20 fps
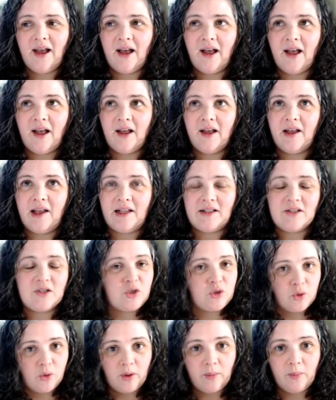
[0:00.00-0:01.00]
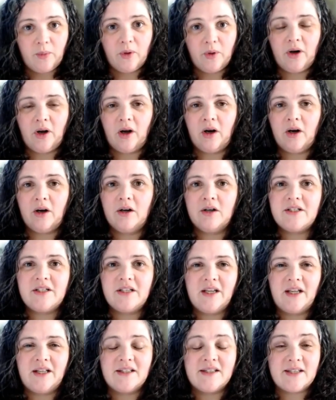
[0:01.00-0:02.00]
and storyboard
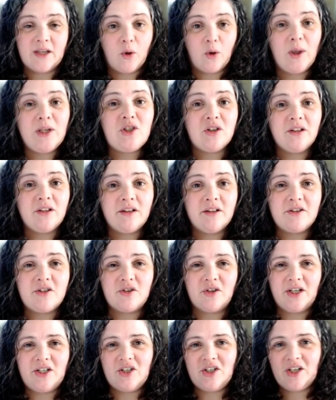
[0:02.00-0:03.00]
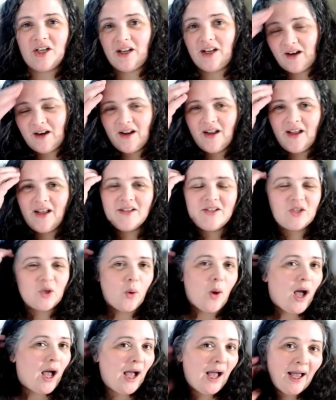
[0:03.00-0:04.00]
art and sequential illustration,
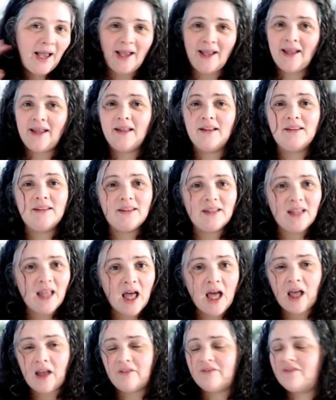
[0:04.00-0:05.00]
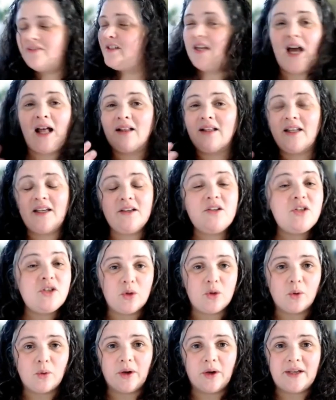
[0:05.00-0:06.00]
so I love telling
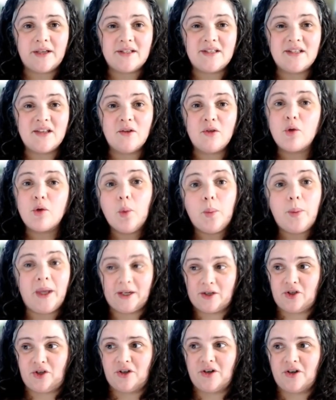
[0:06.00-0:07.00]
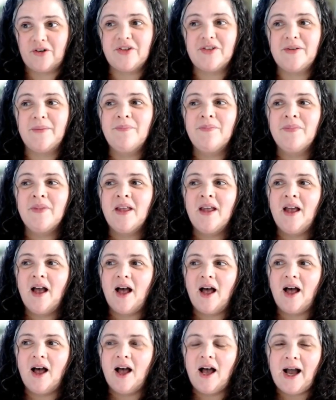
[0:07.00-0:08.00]
stories through pictures.
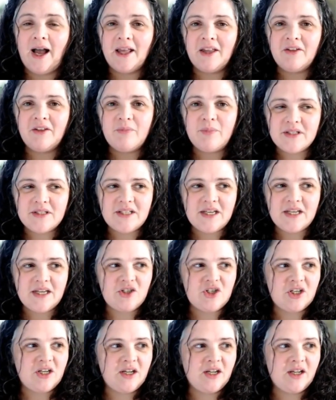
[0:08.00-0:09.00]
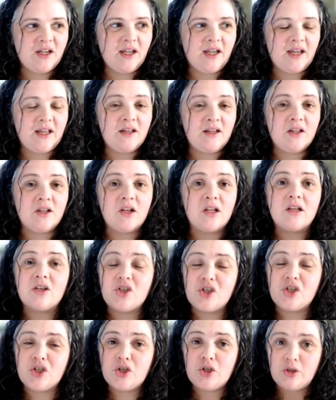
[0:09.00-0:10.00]
I have been teaching in
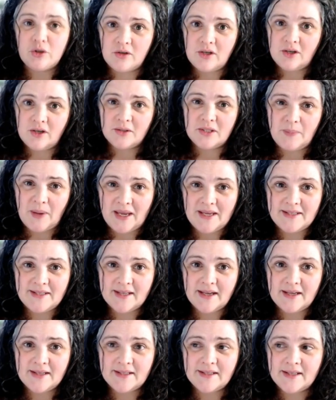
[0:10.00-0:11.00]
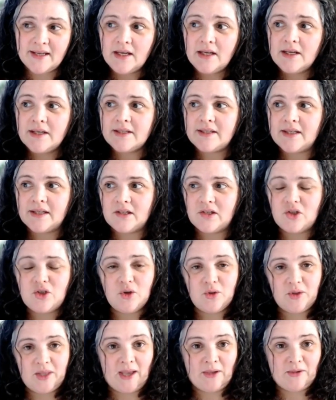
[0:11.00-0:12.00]
studio spaces since
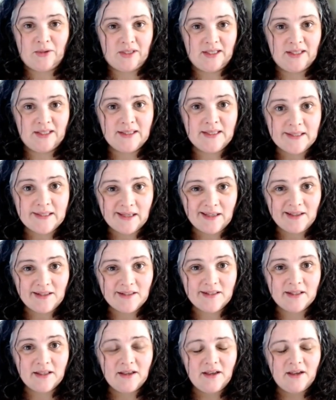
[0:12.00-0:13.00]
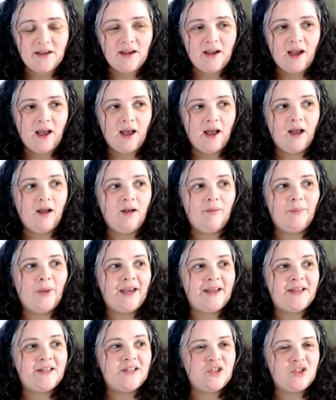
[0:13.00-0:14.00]
2006.
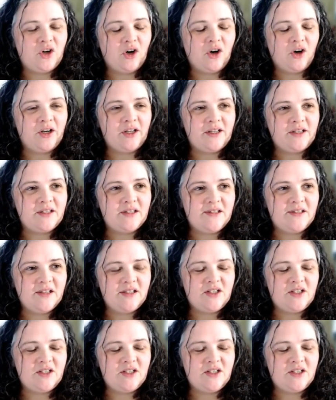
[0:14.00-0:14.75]
I started